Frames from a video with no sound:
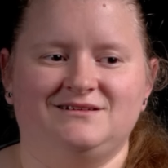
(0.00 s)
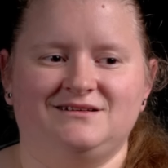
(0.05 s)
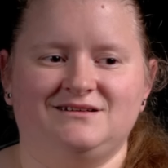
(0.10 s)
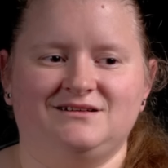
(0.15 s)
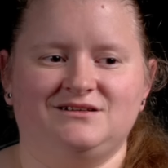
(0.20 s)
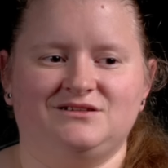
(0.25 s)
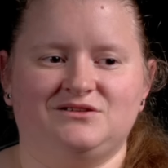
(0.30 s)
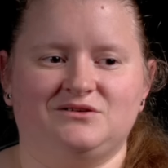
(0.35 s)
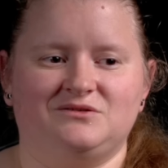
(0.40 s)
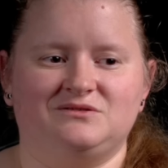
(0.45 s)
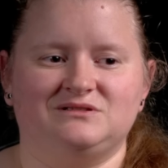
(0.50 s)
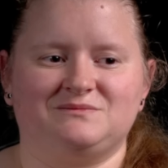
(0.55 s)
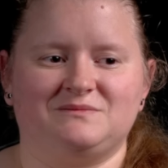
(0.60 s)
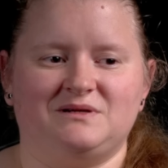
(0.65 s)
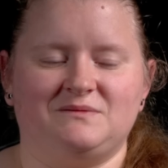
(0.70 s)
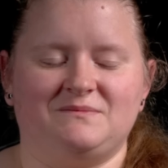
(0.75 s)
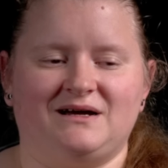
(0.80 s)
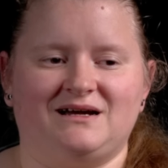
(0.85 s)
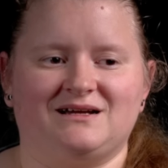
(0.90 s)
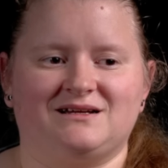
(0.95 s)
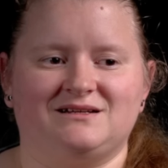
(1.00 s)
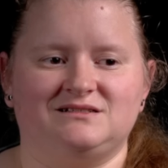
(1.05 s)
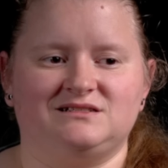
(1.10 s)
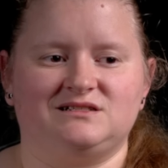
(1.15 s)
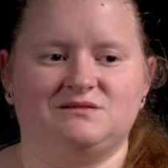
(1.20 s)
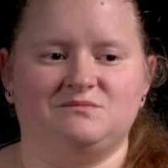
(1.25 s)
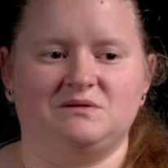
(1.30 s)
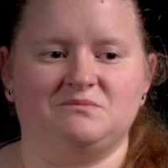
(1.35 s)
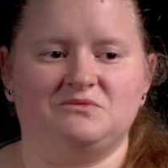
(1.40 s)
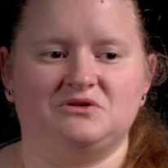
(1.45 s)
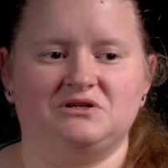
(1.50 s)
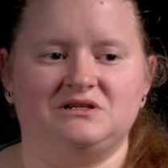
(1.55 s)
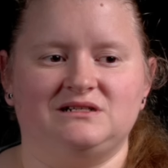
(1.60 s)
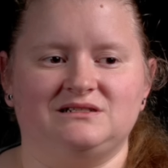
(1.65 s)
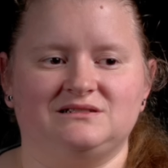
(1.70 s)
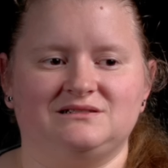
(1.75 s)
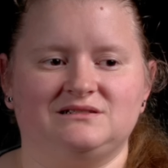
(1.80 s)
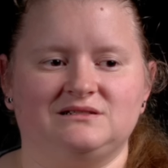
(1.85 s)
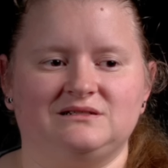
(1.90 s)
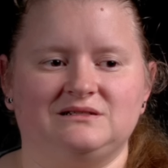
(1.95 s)
it throws me back into
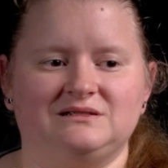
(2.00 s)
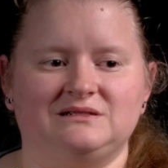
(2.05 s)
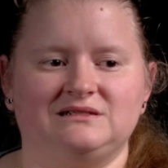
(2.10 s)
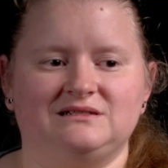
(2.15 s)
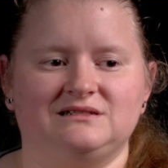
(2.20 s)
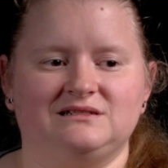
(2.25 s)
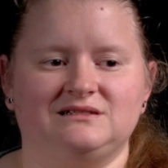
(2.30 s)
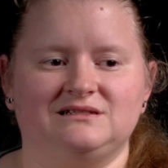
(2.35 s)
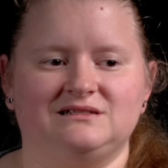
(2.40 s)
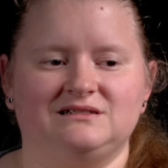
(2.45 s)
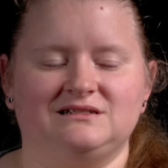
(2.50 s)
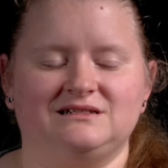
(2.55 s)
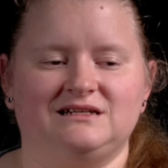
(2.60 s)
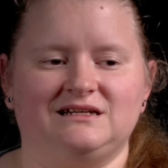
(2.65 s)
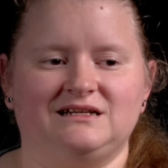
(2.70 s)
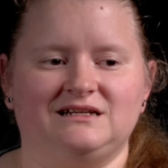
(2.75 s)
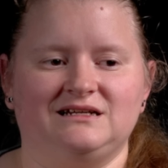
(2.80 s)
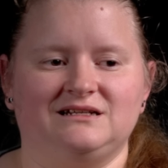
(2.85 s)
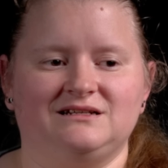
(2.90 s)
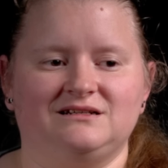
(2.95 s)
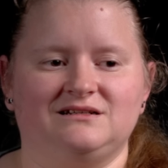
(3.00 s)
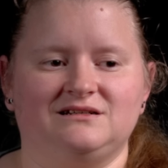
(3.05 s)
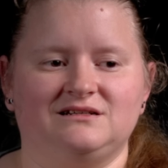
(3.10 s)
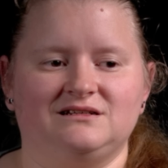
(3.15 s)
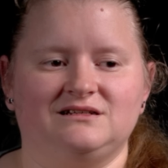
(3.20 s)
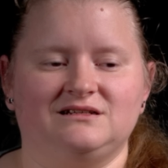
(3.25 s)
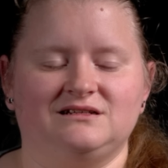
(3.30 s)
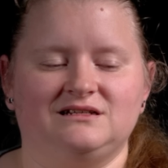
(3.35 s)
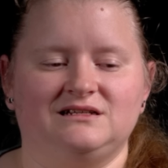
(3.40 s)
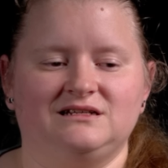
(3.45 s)
memories. And